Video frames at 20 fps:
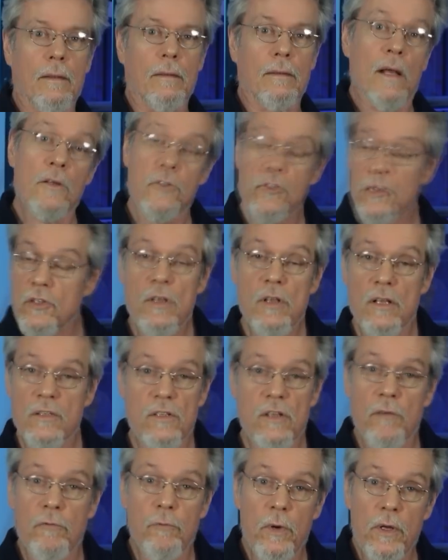That's just not
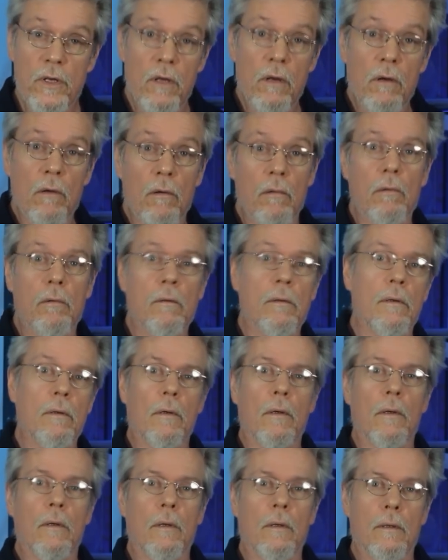stuff we do.
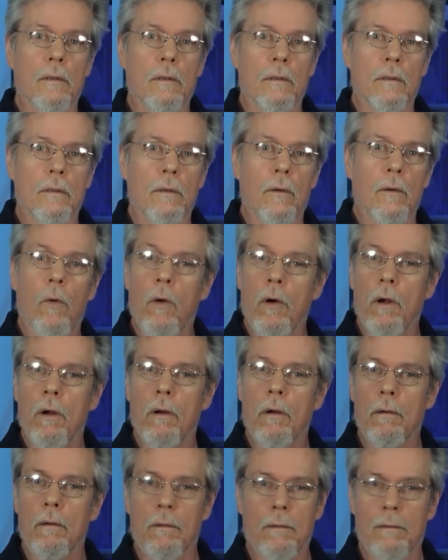
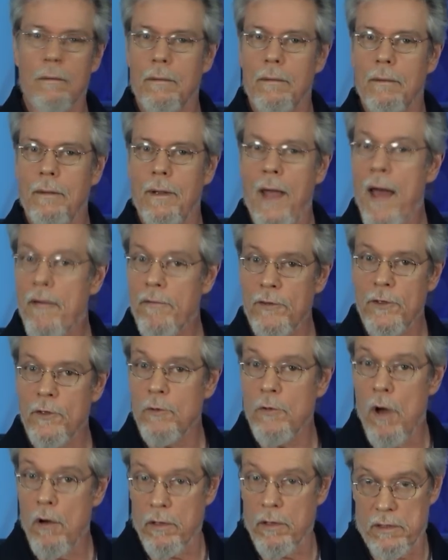Or haven't
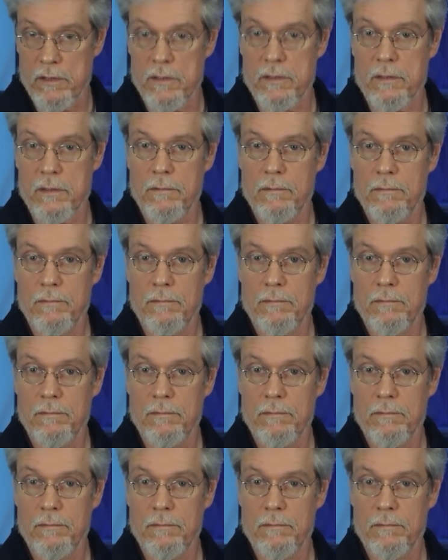you noticed?